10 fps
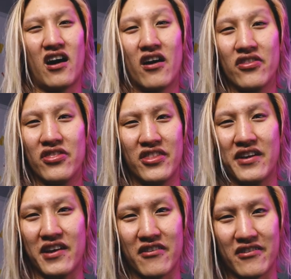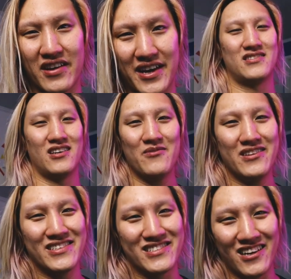on the internet. Some
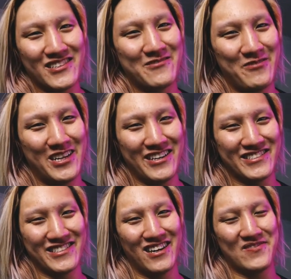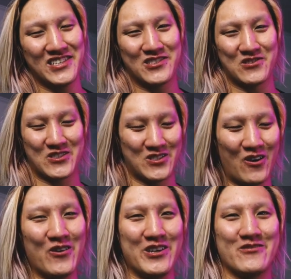of this lost media stuff is
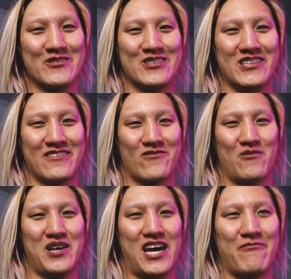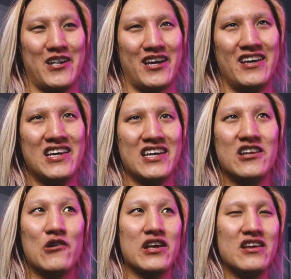so interesting for Batman.
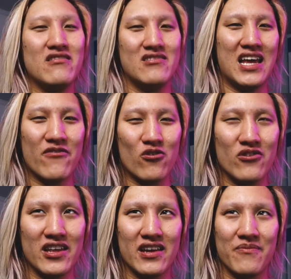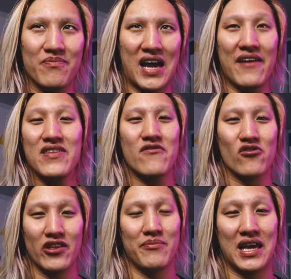You know, I've never
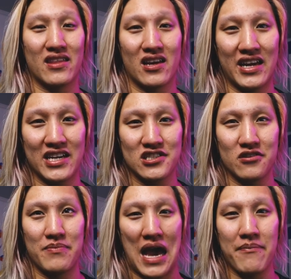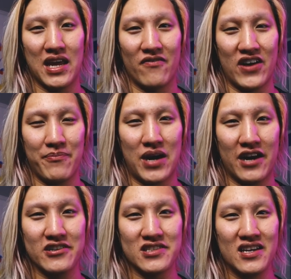really made the connection to Batman and
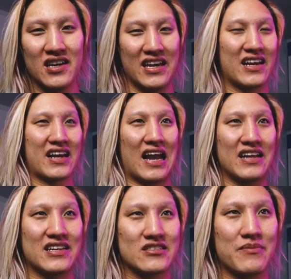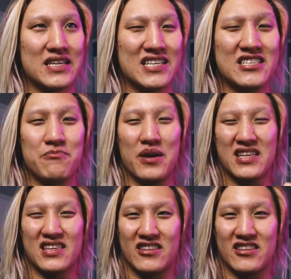vampires, and it kind of doesn't make sense, but